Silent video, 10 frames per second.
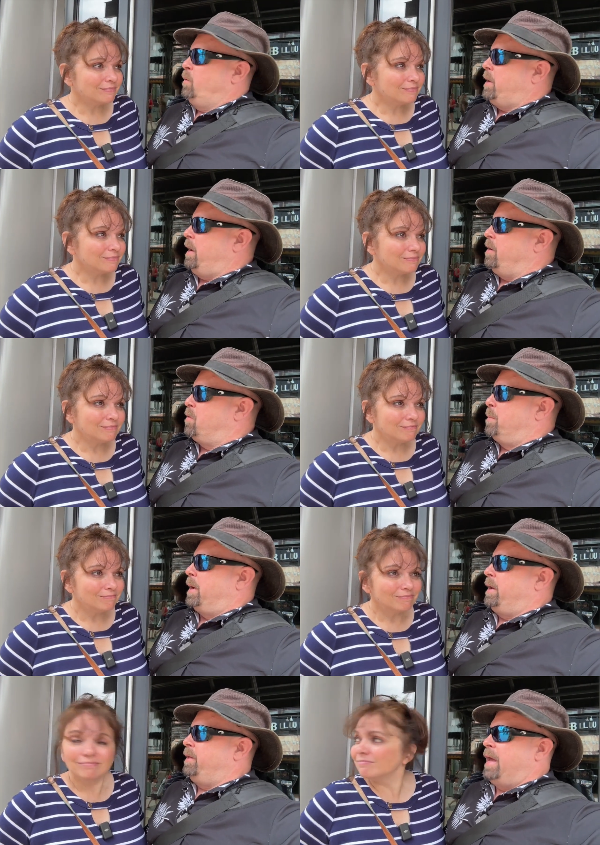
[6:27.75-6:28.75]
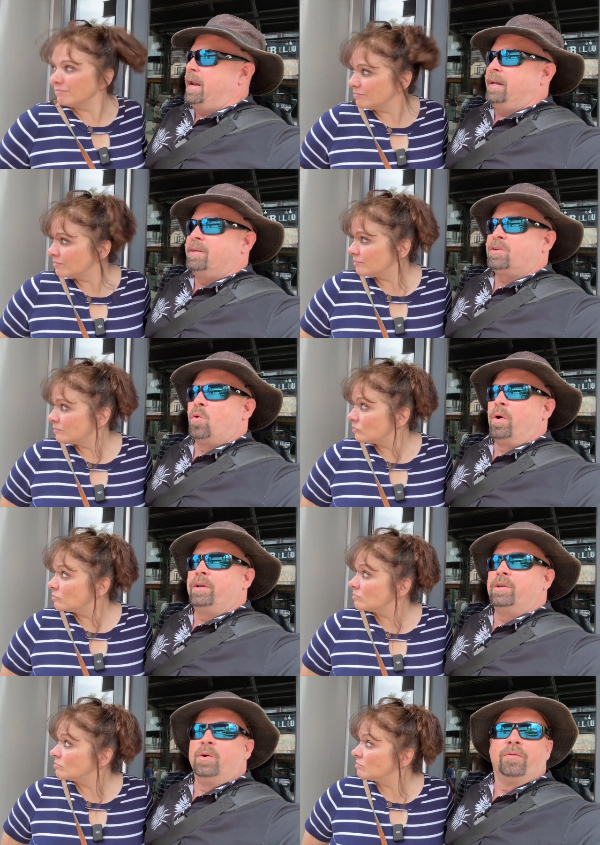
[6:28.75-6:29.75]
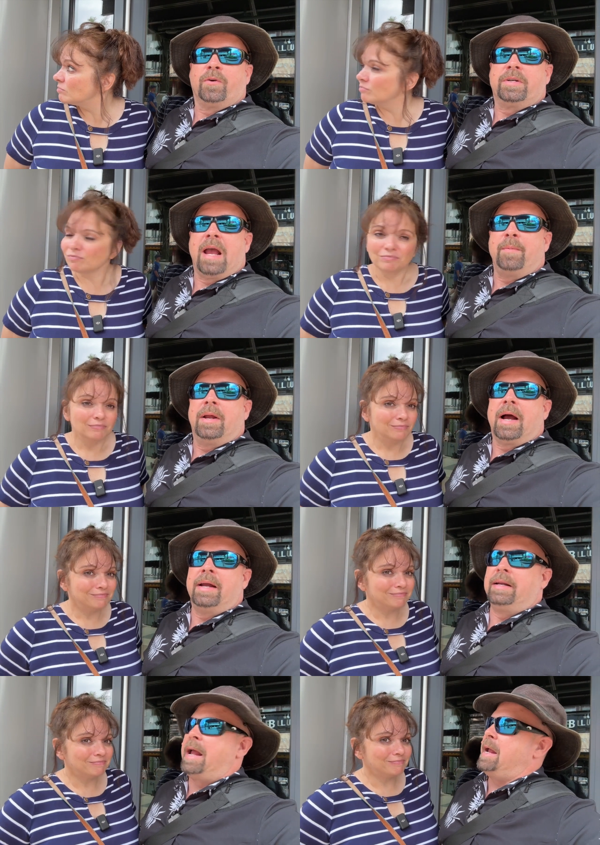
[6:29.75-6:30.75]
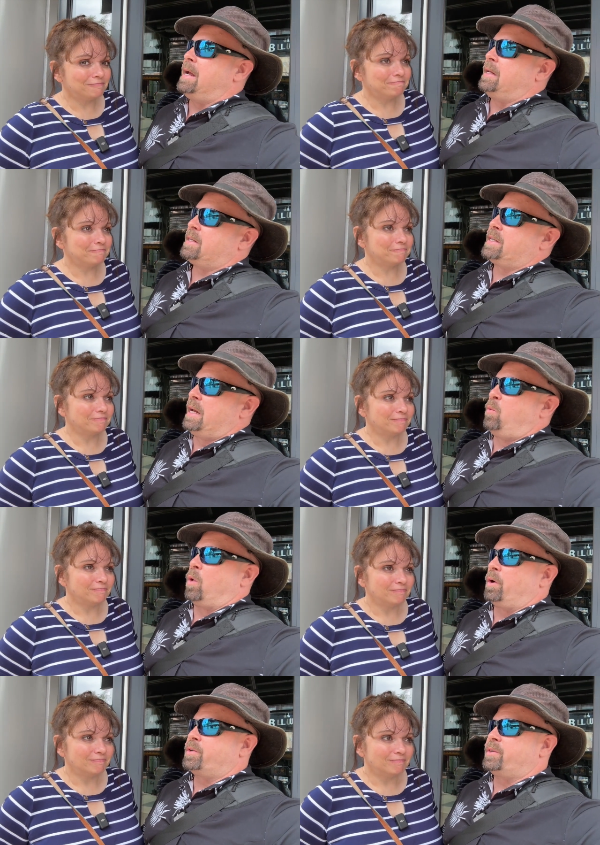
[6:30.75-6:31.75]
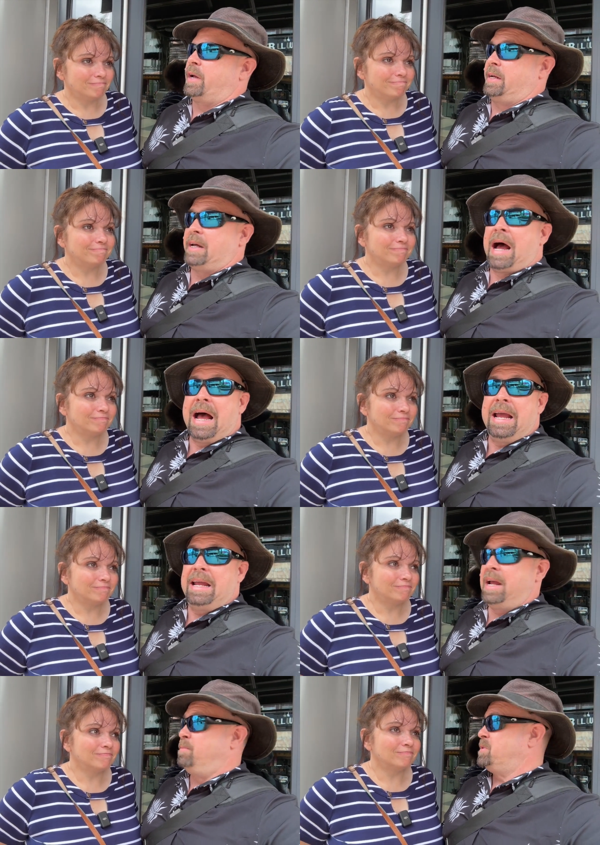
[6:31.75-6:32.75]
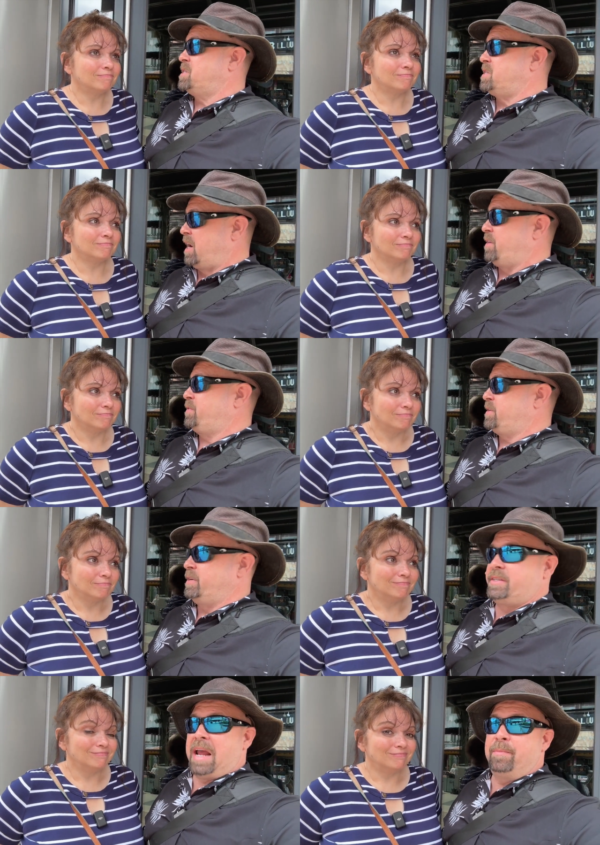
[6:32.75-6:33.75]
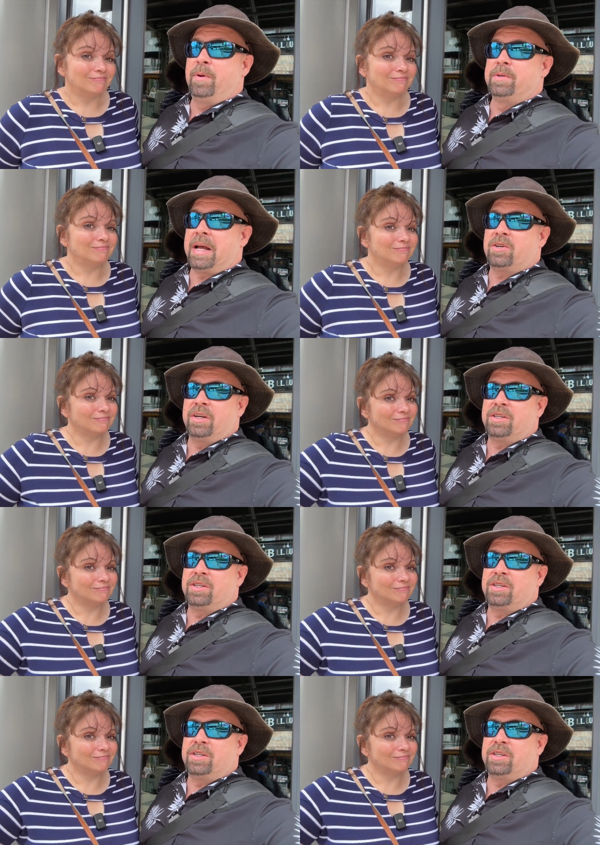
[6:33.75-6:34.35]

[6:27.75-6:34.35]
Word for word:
Speaker 1: Okay, everybody, that is going to do it for Tammy and I today at City Works. And I am stuffed. And Tammy was actually